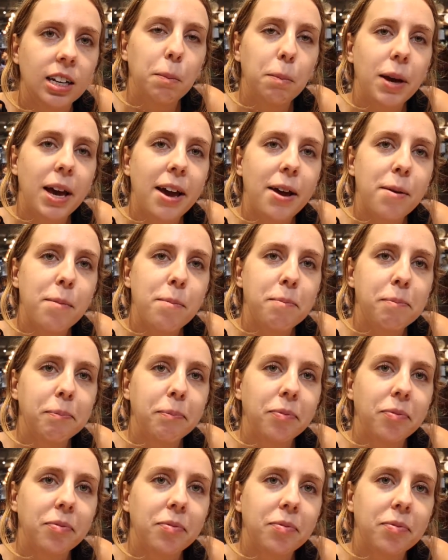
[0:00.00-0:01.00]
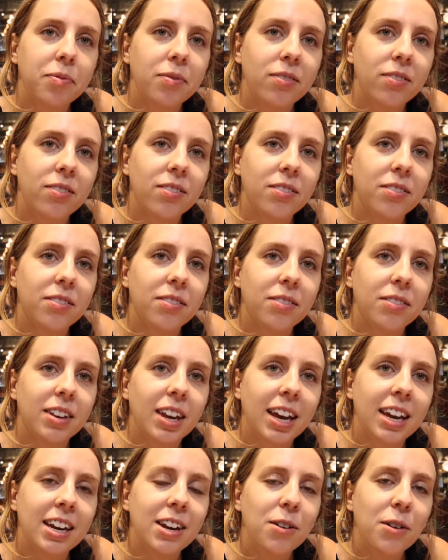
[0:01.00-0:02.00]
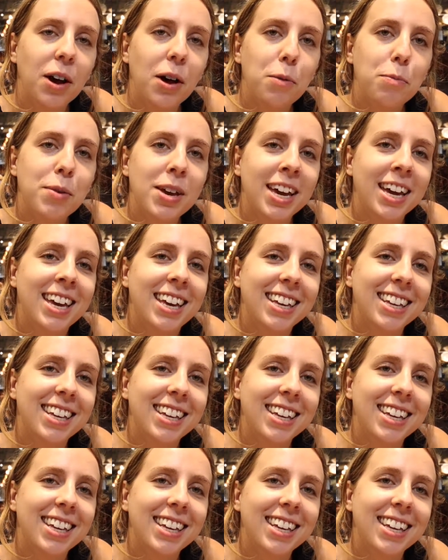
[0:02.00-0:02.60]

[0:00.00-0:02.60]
babe? Can you help me?